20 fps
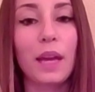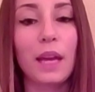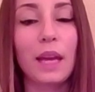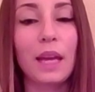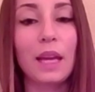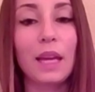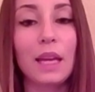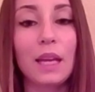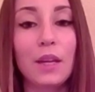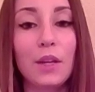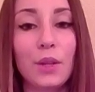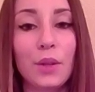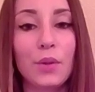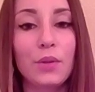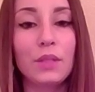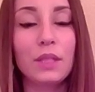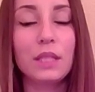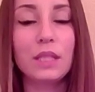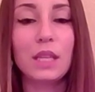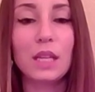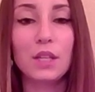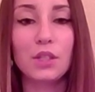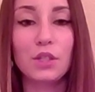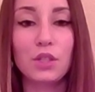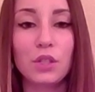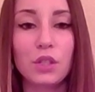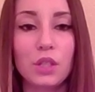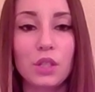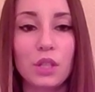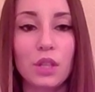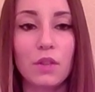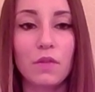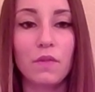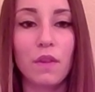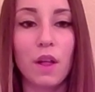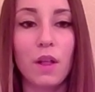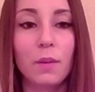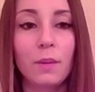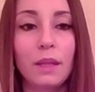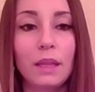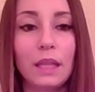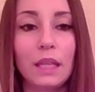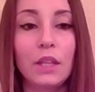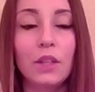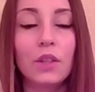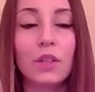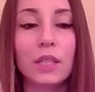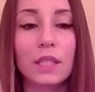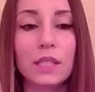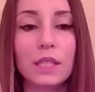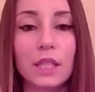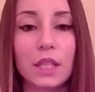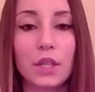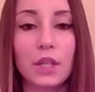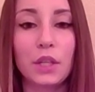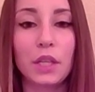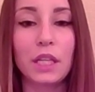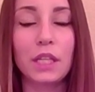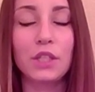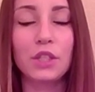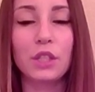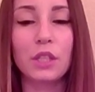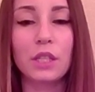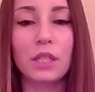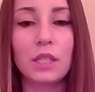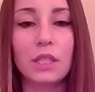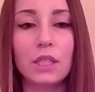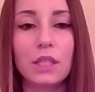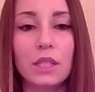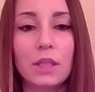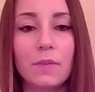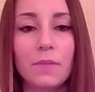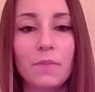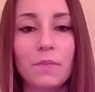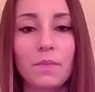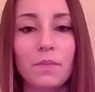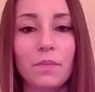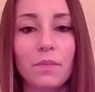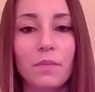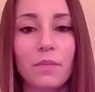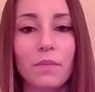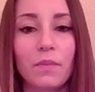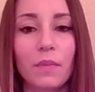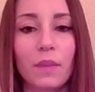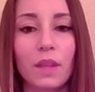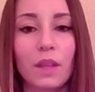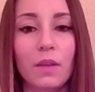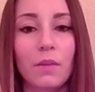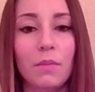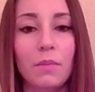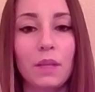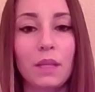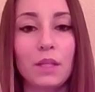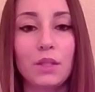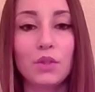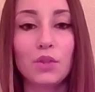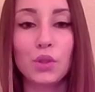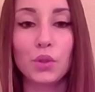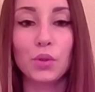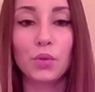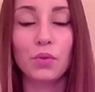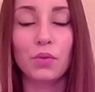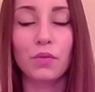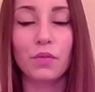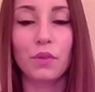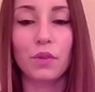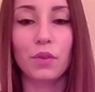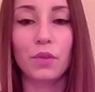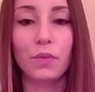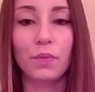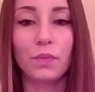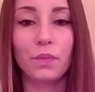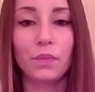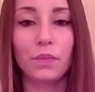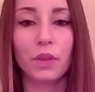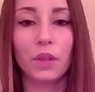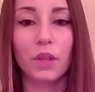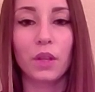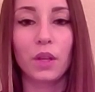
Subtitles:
pay close attention to the following legal considerations. Being truthful.